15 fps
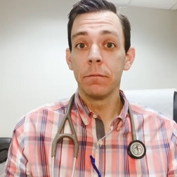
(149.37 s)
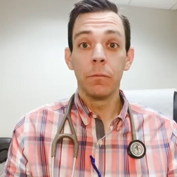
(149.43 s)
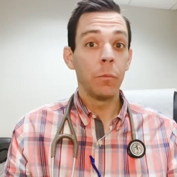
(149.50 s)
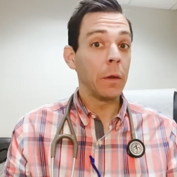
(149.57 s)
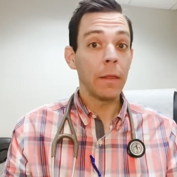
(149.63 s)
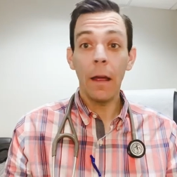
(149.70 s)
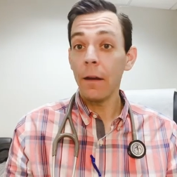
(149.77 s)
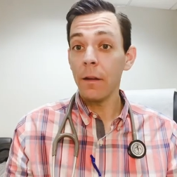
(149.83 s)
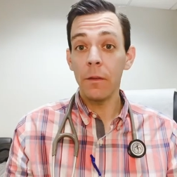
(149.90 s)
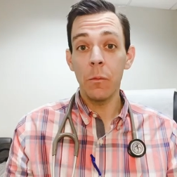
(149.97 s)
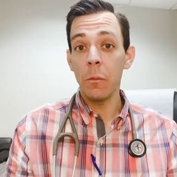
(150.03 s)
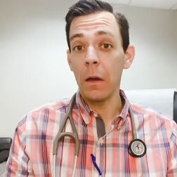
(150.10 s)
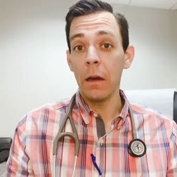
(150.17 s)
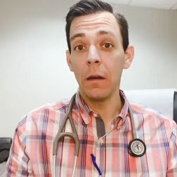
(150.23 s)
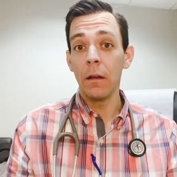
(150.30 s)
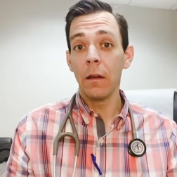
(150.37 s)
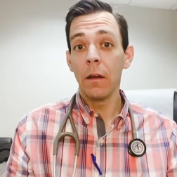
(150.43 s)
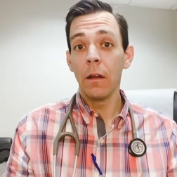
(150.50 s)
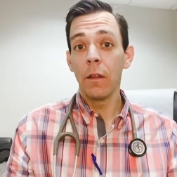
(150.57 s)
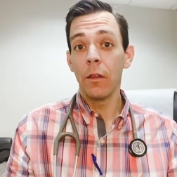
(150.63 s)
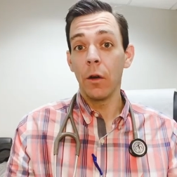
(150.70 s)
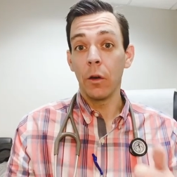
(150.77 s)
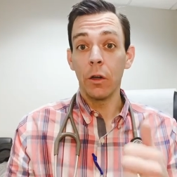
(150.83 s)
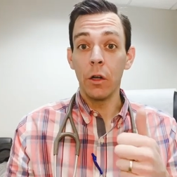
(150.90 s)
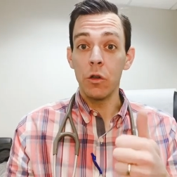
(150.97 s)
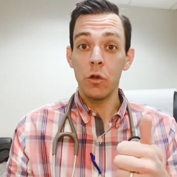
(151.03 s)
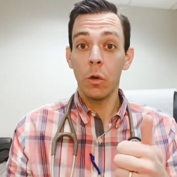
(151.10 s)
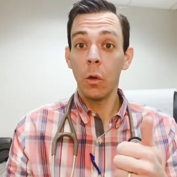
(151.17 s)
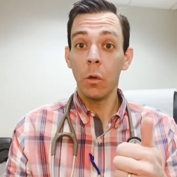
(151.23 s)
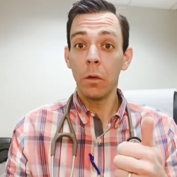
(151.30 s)
but that doesn't mean they're
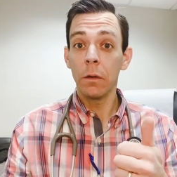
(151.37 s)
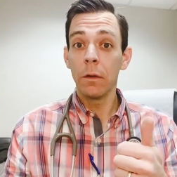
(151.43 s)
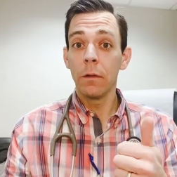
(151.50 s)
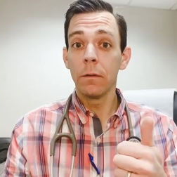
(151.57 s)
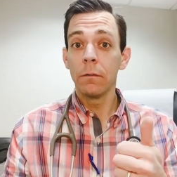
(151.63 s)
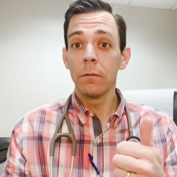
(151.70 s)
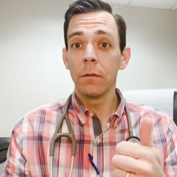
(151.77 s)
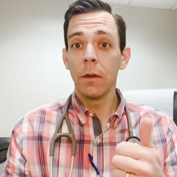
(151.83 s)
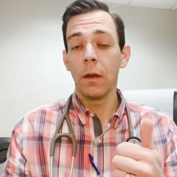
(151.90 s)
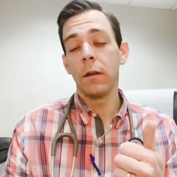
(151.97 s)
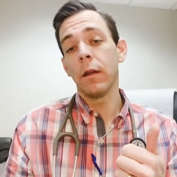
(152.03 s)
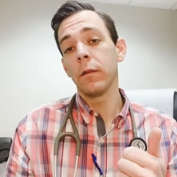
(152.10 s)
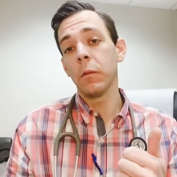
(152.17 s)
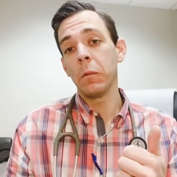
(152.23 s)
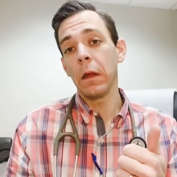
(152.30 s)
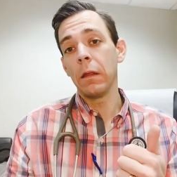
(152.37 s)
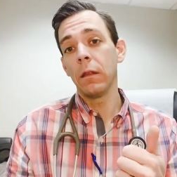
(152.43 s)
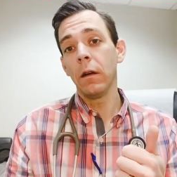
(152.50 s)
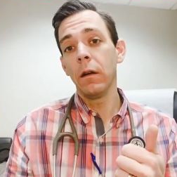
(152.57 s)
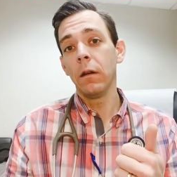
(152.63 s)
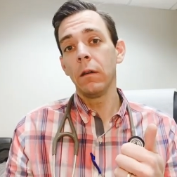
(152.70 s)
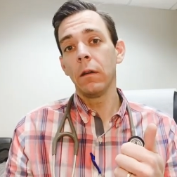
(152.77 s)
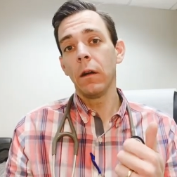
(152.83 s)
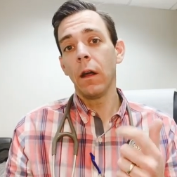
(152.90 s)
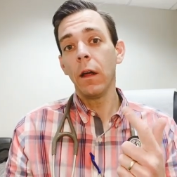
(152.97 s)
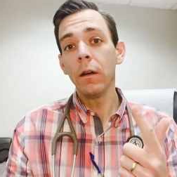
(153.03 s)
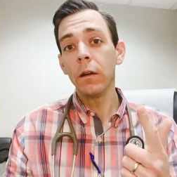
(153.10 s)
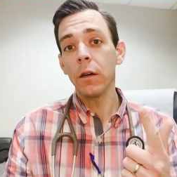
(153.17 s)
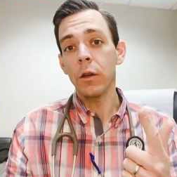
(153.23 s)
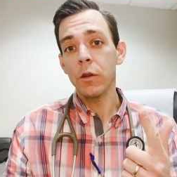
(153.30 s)
controlled. It doesn't mean they're
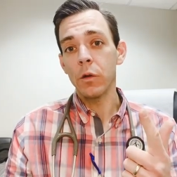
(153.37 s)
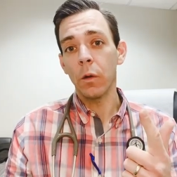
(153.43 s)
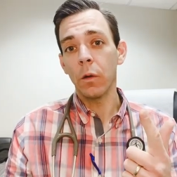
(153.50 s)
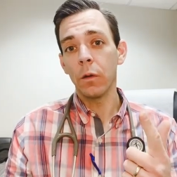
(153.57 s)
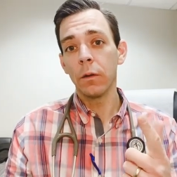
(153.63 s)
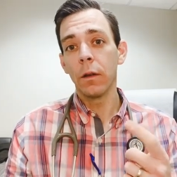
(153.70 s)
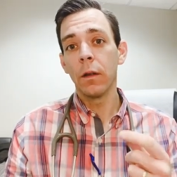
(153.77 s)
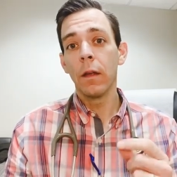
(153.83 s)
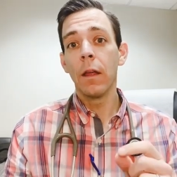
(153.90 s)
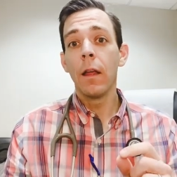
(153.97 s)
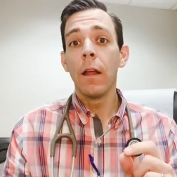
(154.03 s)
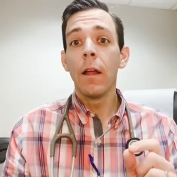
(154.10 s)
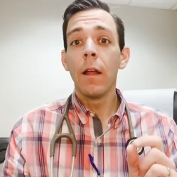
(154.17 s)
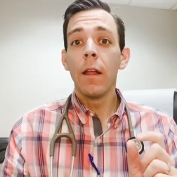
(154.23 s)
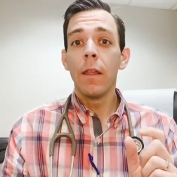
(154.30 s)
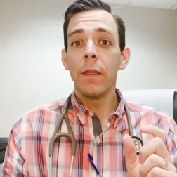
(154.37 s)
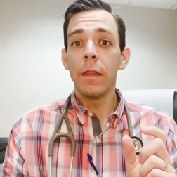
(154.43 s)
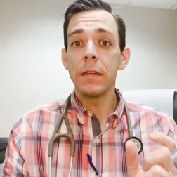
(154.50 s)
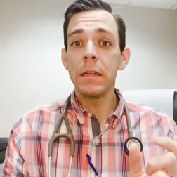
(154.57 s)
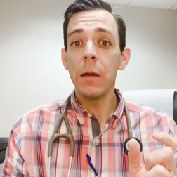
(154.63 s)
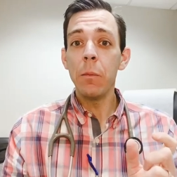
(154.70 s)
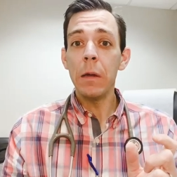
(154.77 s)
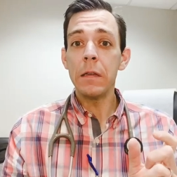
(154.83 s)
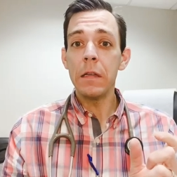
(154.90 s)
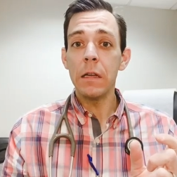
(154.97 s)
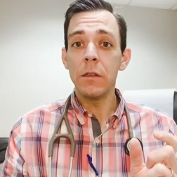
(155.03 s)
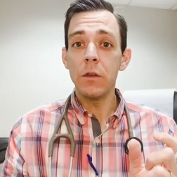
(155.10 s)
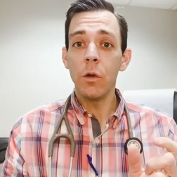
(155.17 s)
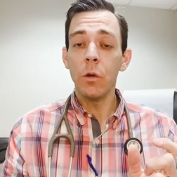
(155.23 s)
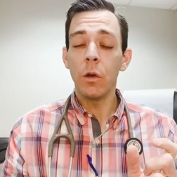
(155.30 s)
uncontrolled. The
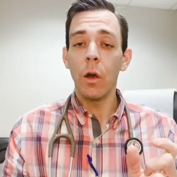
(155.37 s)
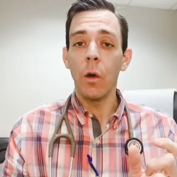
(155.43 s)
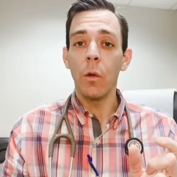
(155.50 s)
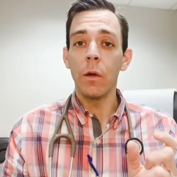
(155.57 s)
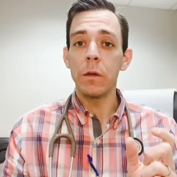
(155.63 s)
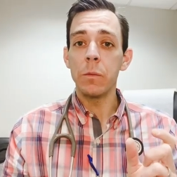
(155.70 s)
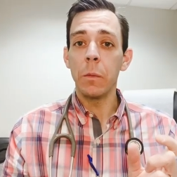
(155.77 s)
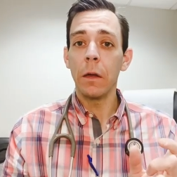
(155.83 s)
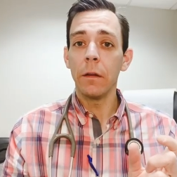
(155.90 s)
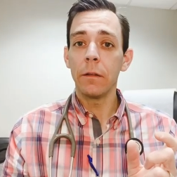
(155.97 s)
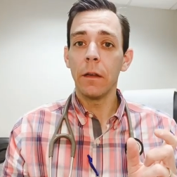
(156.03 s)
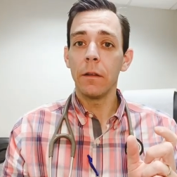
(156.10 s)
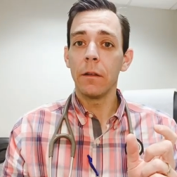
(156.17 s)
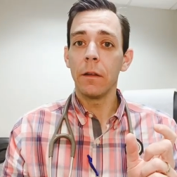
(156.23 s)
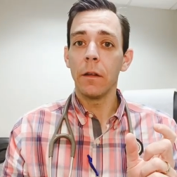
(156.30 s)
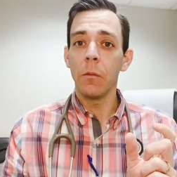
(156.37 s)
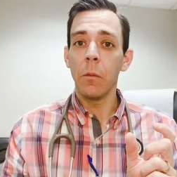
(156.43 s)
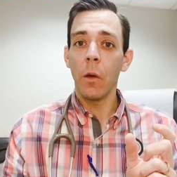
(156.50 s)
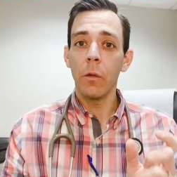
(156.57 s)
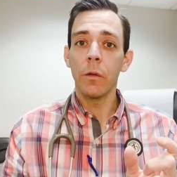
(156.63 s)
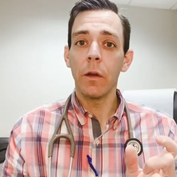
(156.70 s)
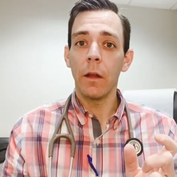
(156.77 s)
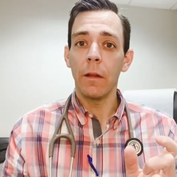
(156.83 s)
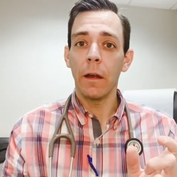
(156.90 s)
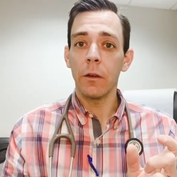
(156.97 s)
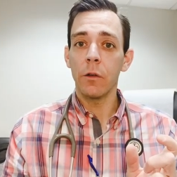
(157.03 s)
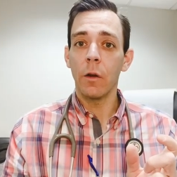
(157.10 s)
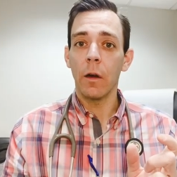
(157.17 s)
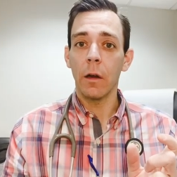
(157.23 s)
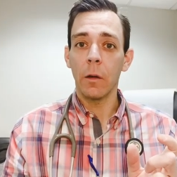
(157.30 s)
CPT-2 code is built into most
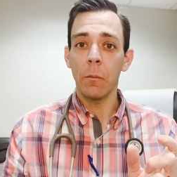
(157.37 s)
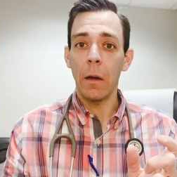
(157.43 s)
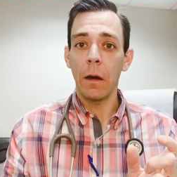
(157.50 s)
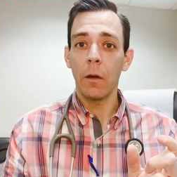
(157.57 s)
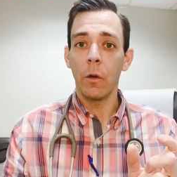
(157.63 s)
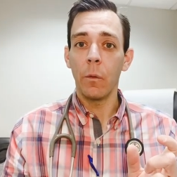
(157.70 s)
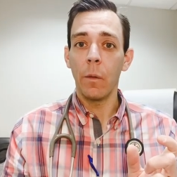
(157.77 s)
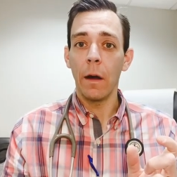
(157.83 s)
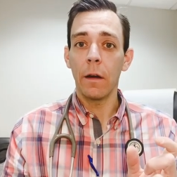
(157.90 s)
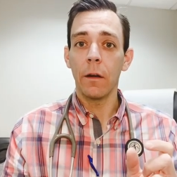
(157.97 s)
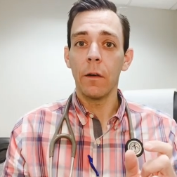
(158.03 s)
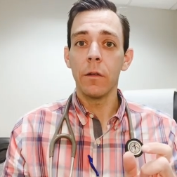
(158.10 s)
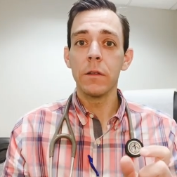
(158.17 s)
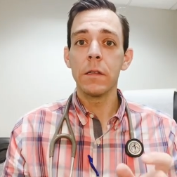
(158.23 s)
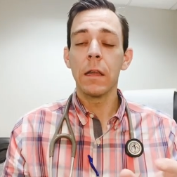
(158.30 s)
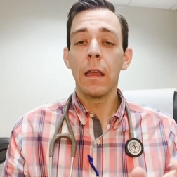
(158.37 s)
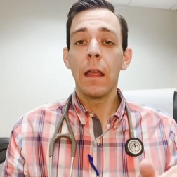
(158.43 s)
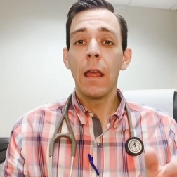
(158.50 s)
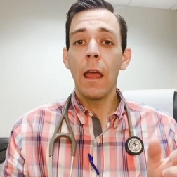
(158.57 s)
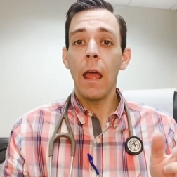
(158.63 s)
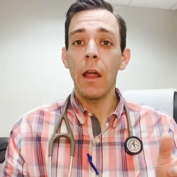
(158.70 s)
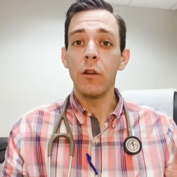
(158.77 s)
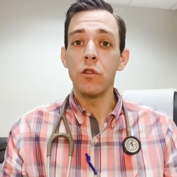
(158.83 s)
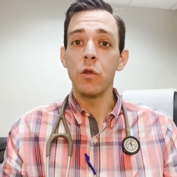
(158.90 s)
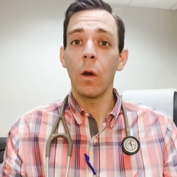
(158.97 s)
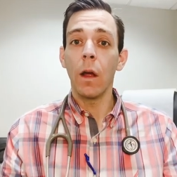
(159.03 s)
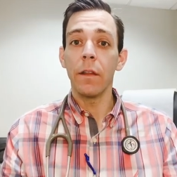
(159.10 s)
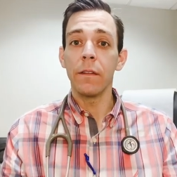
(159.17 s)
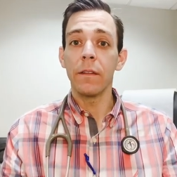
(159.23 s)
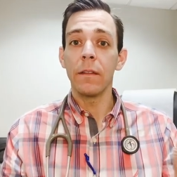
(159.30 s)
electronic medical records and
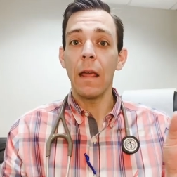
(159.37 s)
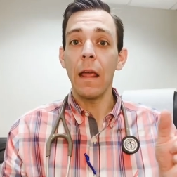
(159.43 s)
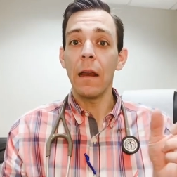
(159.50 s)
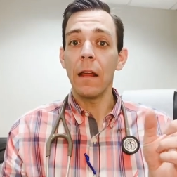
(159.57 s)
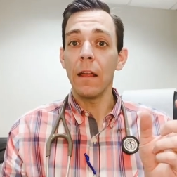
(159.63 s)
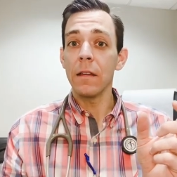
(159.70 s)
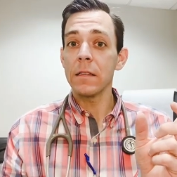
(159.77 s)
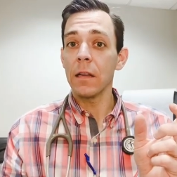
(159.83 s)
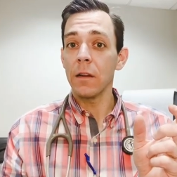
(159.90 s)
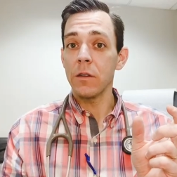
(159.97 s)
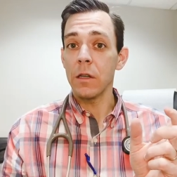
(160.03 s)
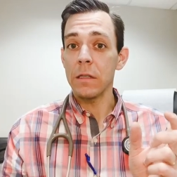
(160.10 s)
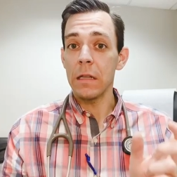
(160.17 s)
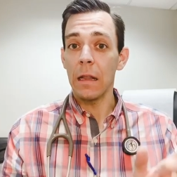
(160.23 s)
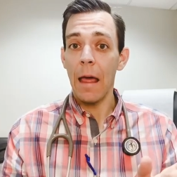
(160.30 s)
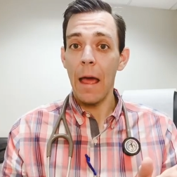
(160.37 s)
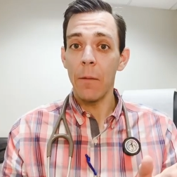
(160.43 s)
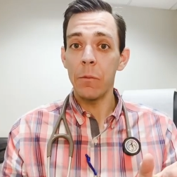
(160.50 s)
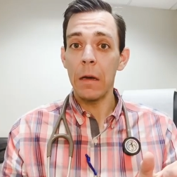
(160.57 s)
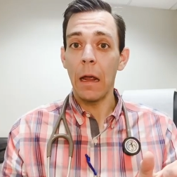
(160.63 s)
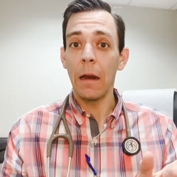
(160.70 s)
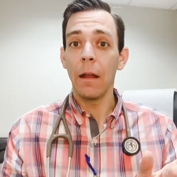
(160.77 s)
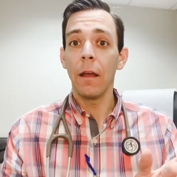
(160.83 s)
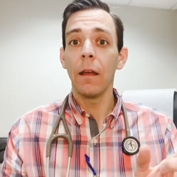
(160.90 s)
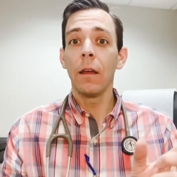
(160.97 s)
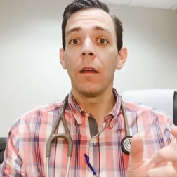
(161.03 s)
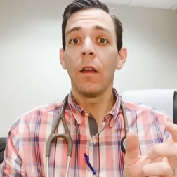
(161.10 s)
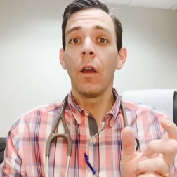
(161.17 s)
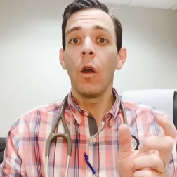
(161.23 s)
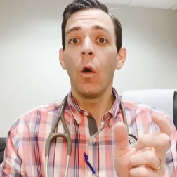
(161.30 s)
draws data such as lab data
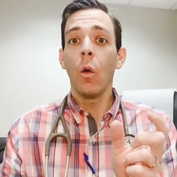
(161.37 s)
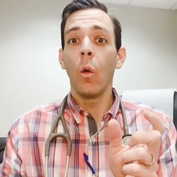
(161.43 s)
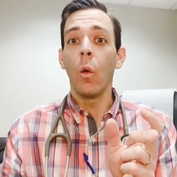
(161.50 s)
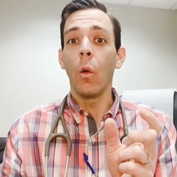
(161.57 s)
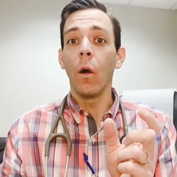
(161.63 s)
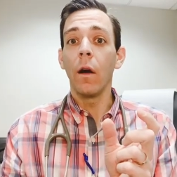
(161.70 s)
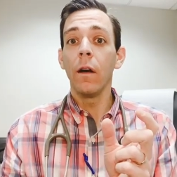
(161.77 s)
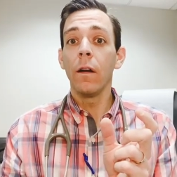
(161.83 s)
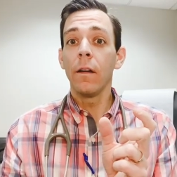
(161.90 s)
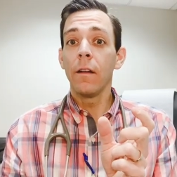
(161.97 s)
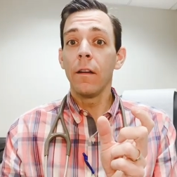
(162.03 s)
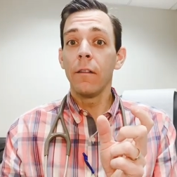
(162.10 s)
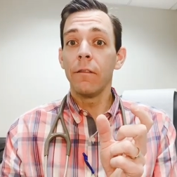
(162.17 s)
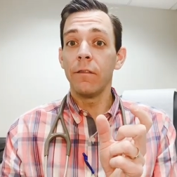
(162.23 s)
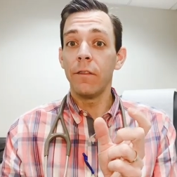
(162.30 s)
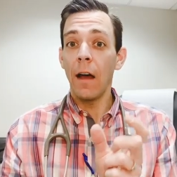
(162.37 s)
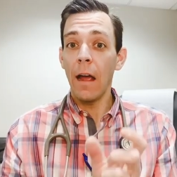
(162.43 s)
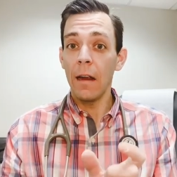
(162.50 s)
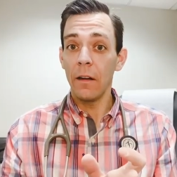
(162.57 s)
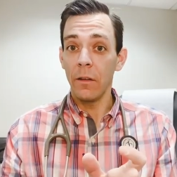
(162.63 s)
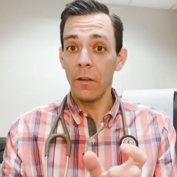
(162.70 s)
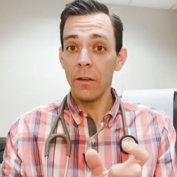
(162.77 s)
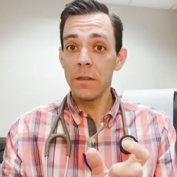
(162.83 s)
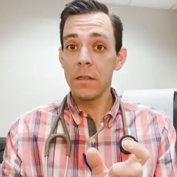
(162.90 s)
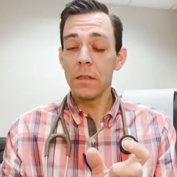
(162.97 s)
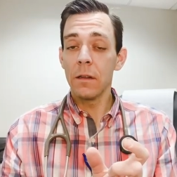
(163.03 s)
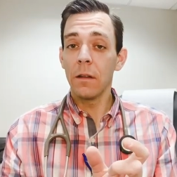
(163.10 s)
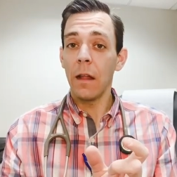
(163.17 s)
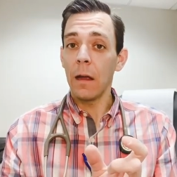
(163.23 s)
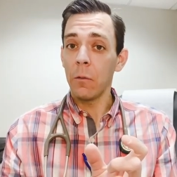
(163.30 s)
or
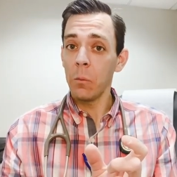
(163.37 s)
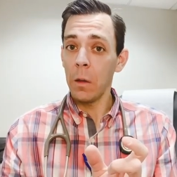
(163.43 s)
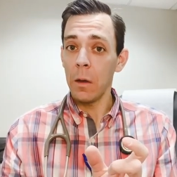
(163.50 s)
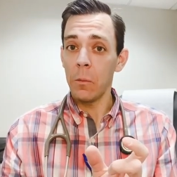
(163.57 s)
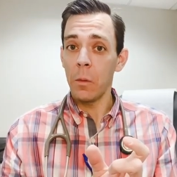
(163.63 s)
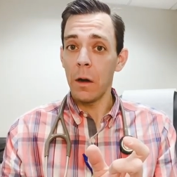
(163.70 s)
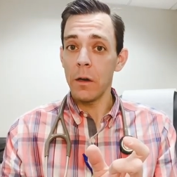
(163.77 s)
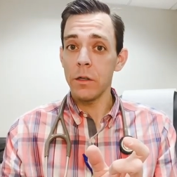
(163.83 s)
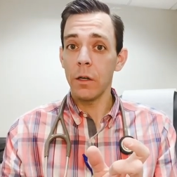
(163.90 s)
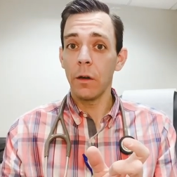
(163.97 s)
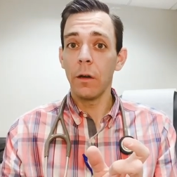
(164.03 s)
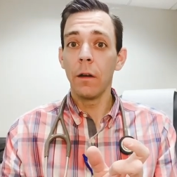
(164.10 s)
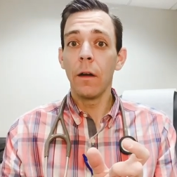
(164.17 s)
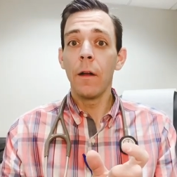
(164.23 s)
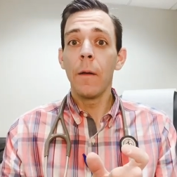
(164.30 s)
vitals like blood pressure